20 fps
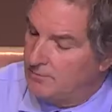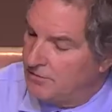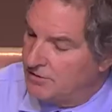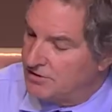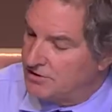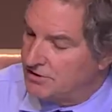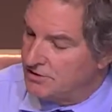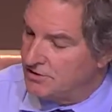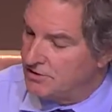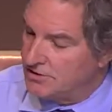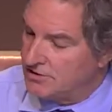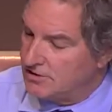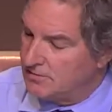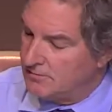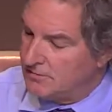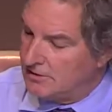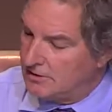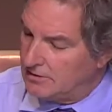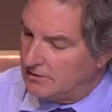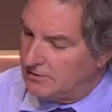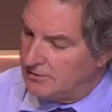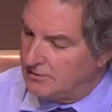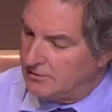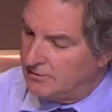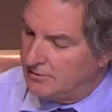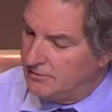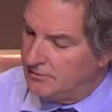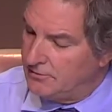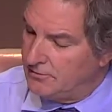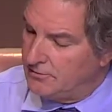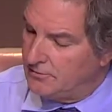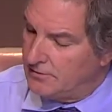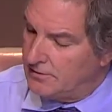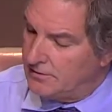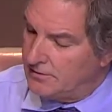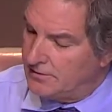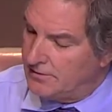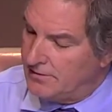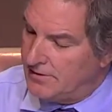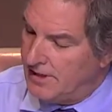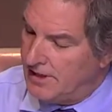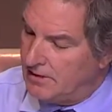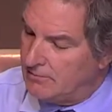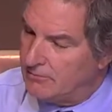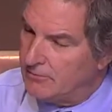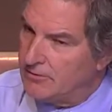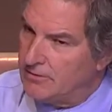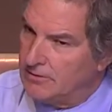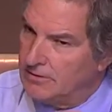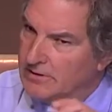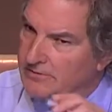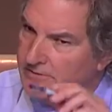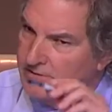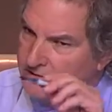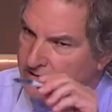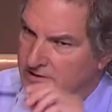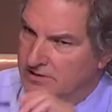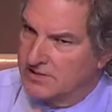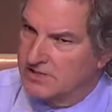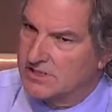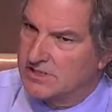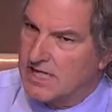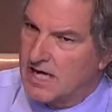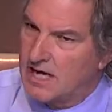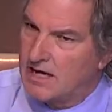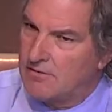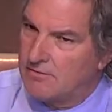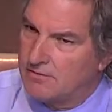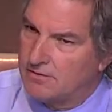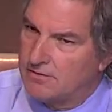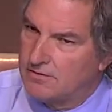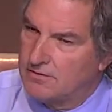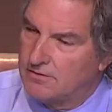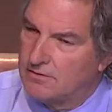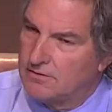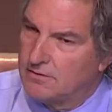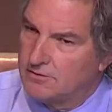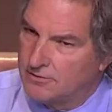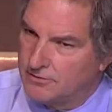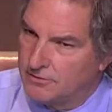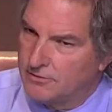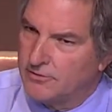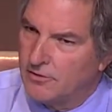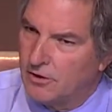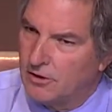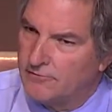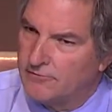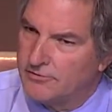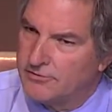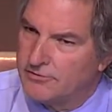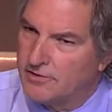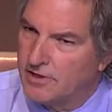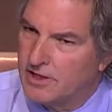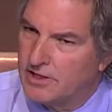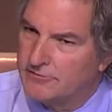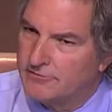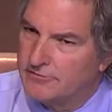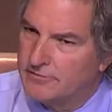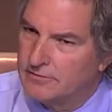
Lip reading: much. And just to be clear, you were a neighbor living to the south here on Harvard Drive?